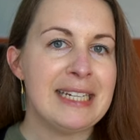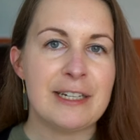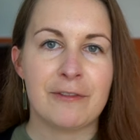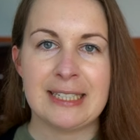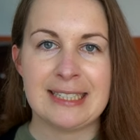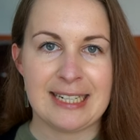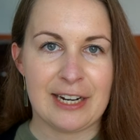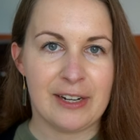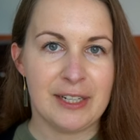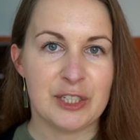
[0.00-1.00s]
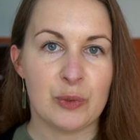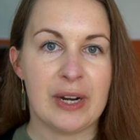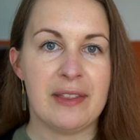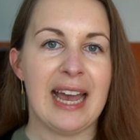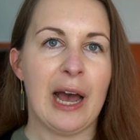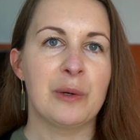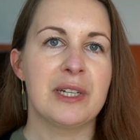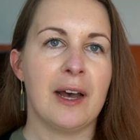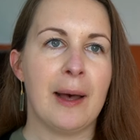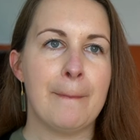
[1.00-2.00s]
different scenarios where the
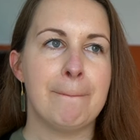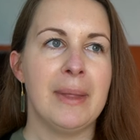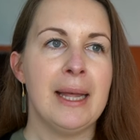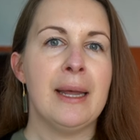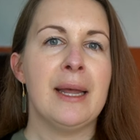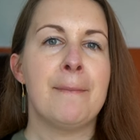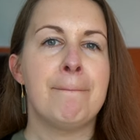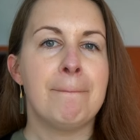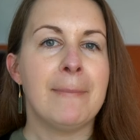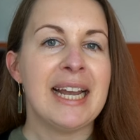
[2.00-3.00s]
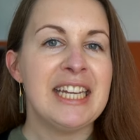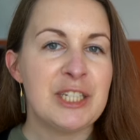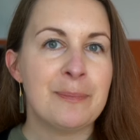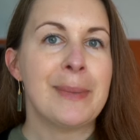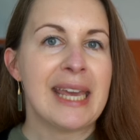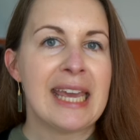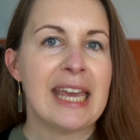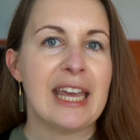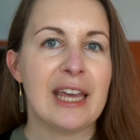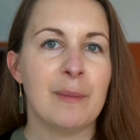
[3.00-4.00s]
outcome might
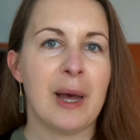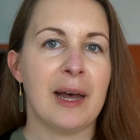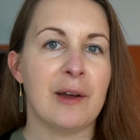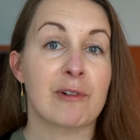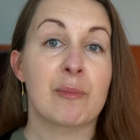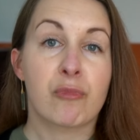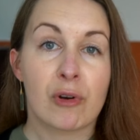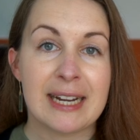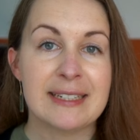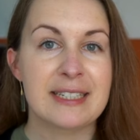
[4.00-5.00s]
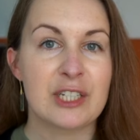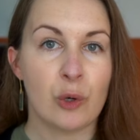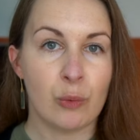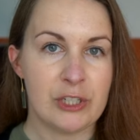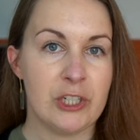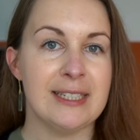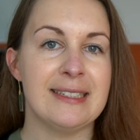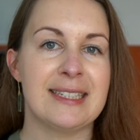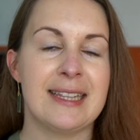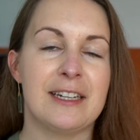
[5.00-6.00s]
be repressed
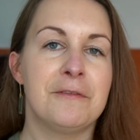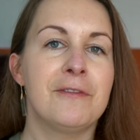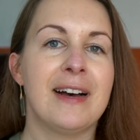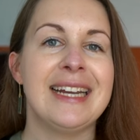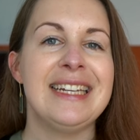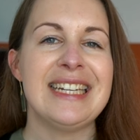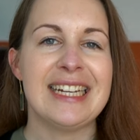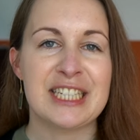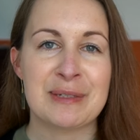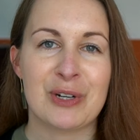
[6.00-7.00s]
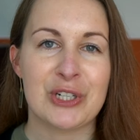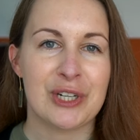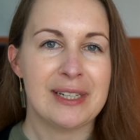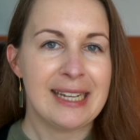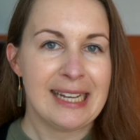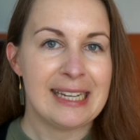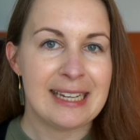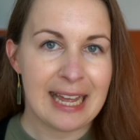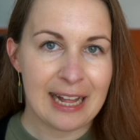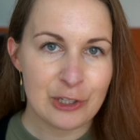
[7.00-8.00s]
wishes that find expression
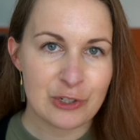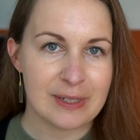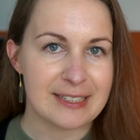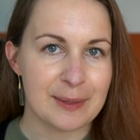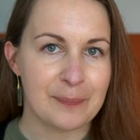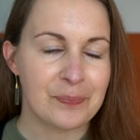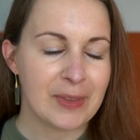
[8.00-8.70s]
in altruism.